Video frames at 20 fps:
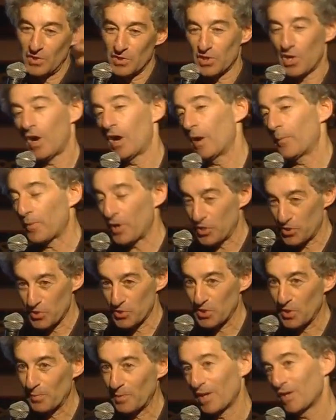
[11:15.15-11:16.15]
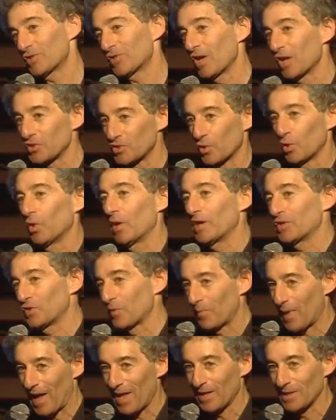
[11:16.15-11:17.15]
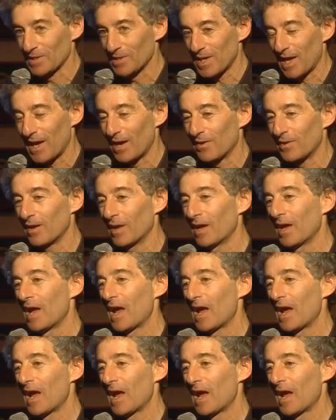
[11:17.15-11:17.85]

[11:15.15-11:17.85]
there's higher pressure someplace else. It all has to balance out.